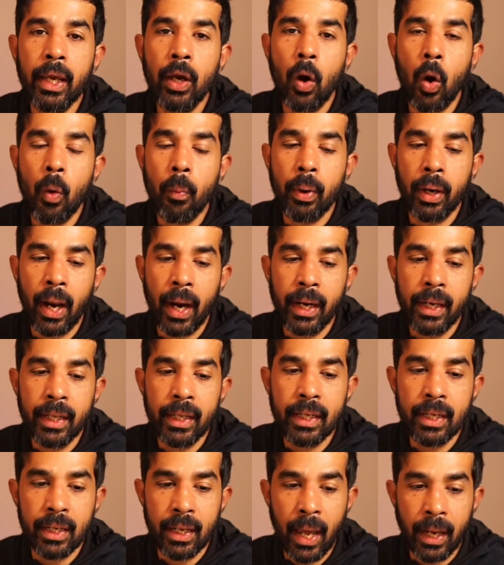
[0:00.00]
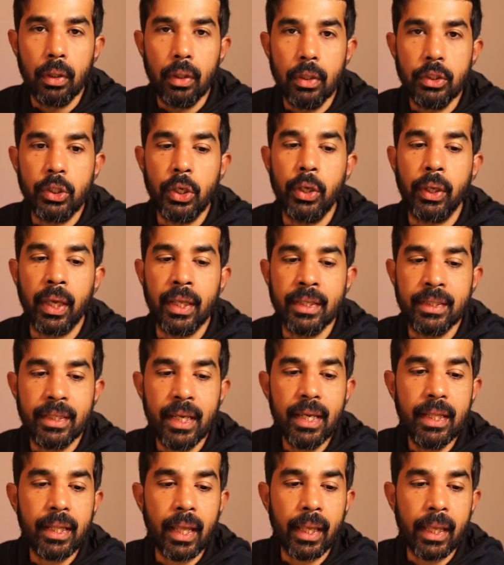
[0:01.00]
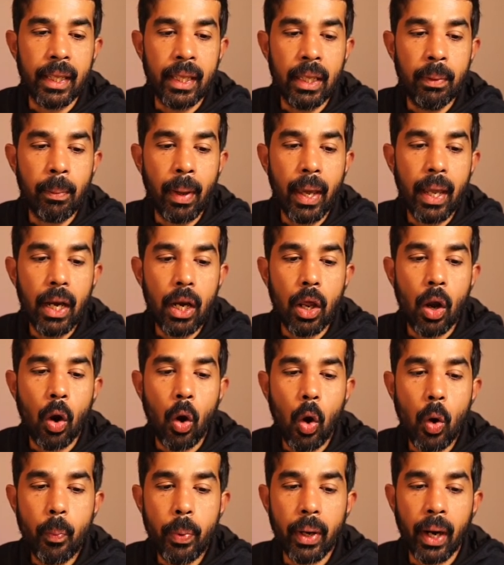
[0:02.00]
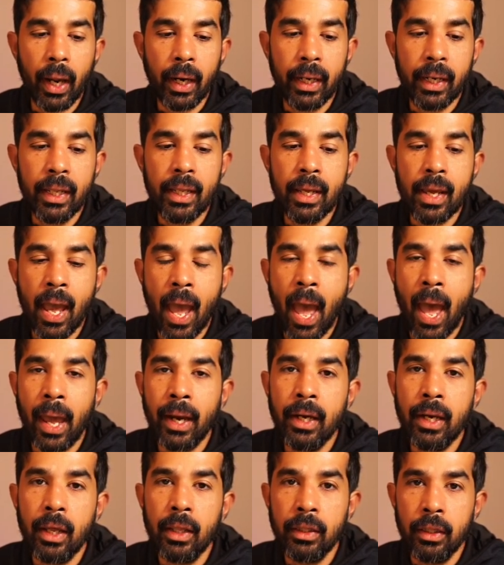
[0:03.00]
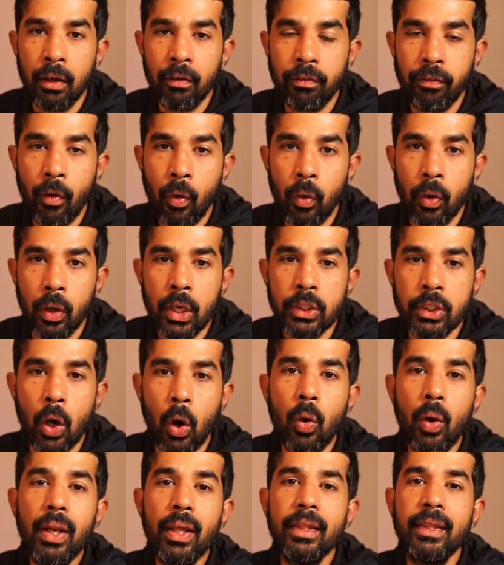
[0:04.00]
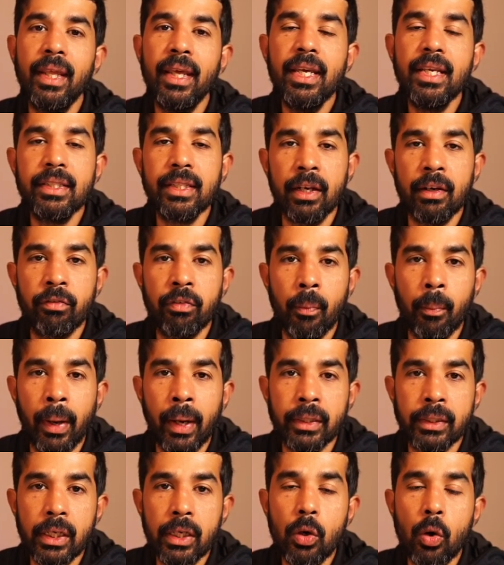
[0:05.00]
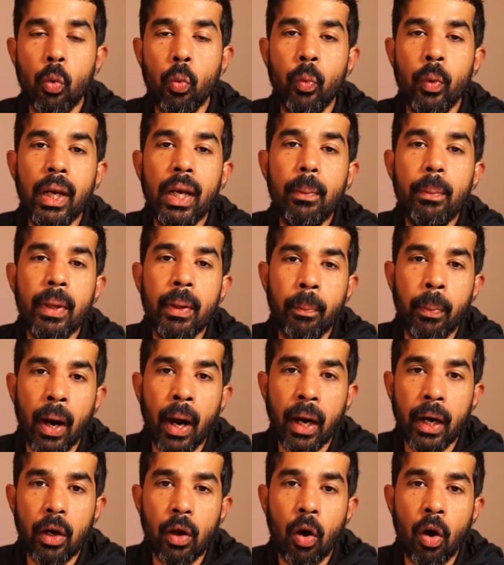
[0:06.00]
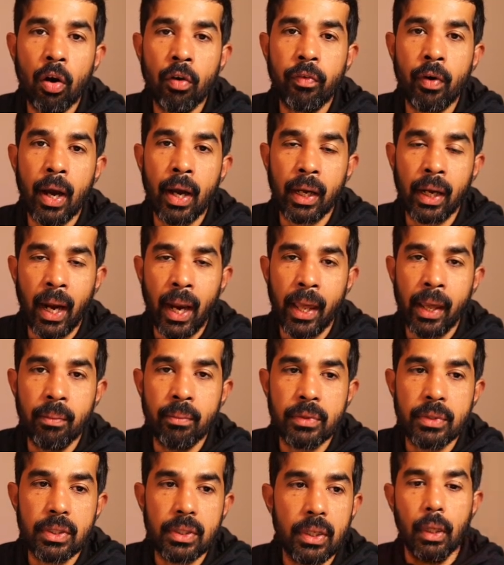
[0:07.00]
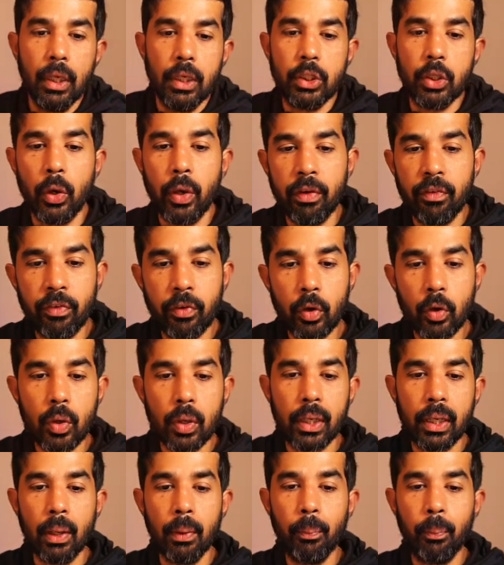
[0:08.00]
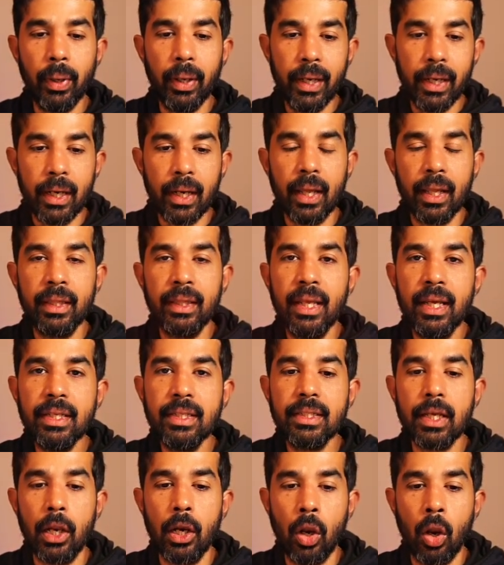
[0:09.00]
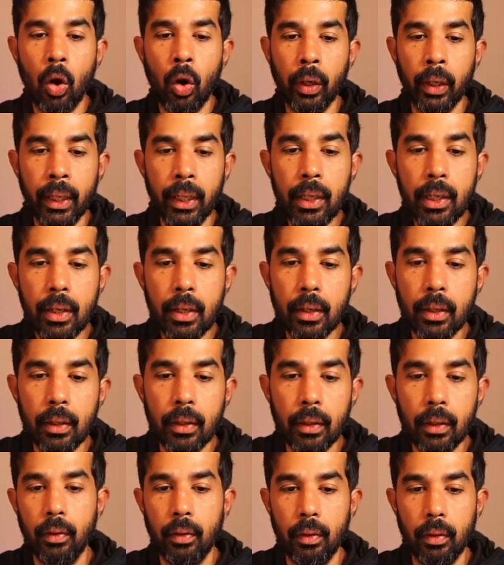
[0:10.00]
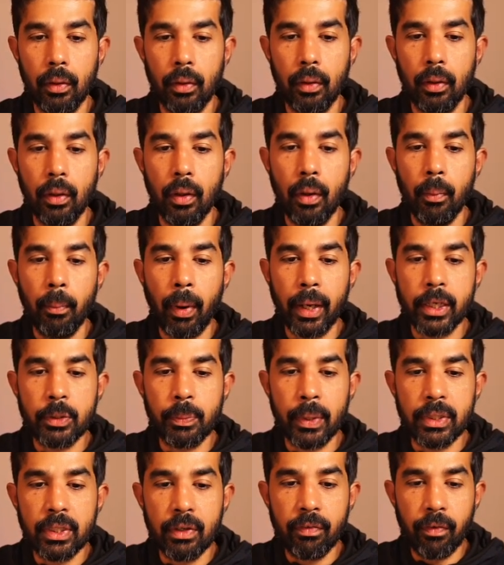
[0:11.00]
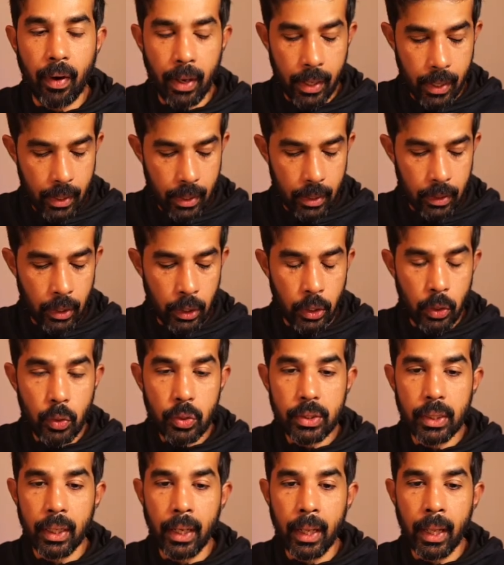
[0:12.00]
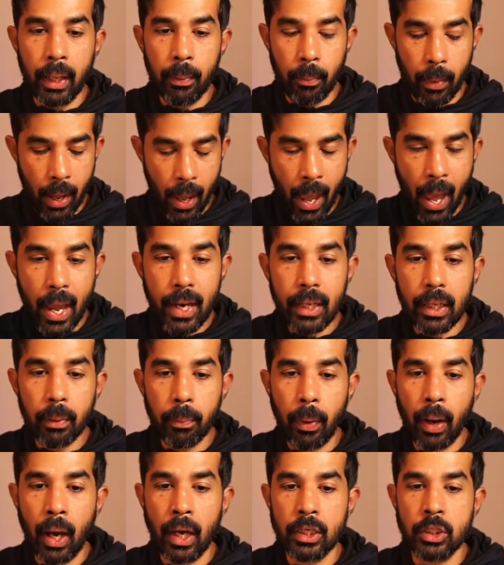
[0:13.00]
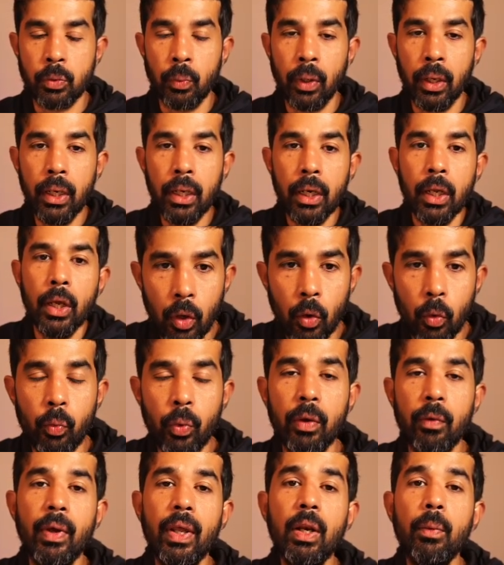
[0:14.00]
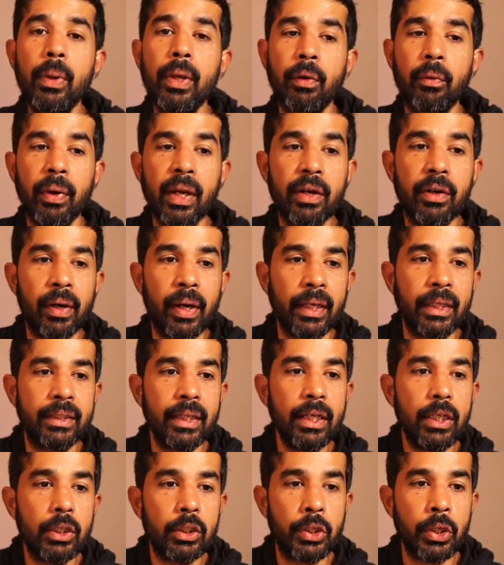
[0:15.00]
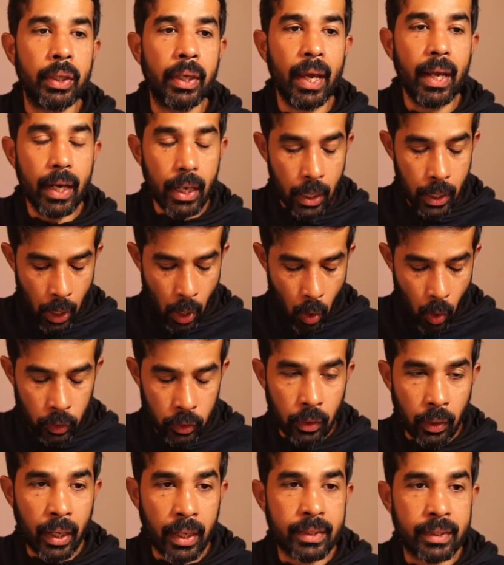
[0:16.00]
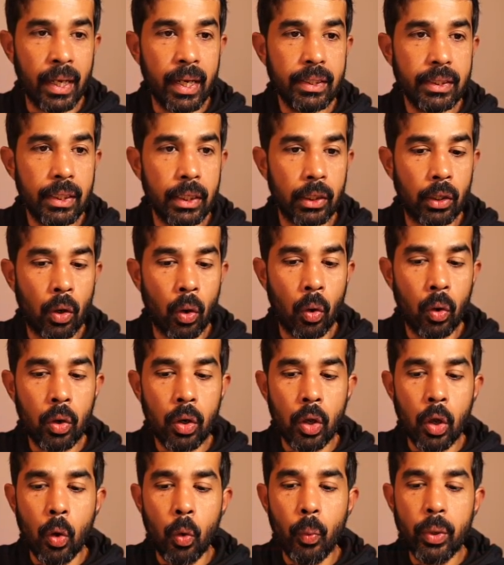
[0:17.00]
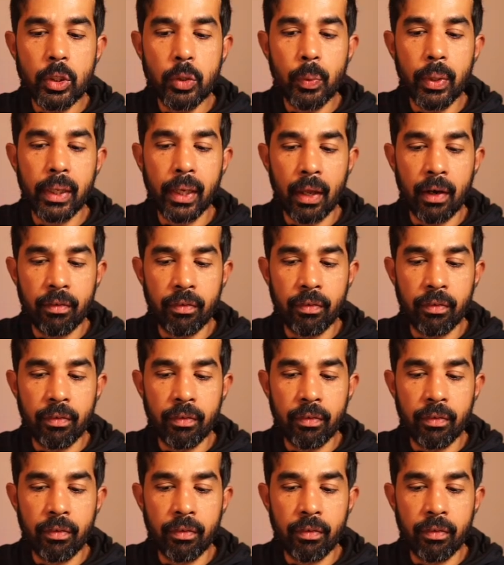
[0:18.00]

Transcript: OpenID Connect. So you can see the email, OpenID and the phone. So only these information will be part of our claims. So if you complete this login, by specifying the username and the password, we will be redirected to get an authorization code, which we can